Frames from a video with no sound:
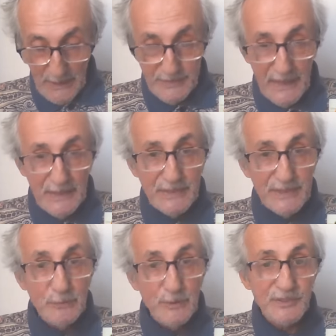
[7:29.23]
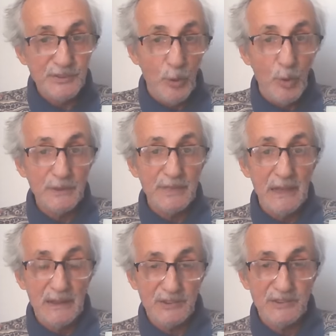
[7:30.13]
Then he restored
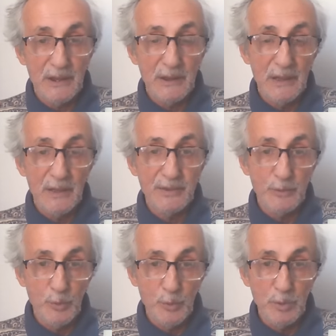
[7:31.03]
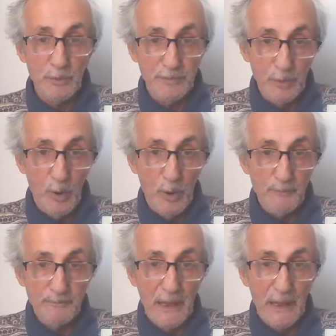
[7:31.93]
actually the rule of law.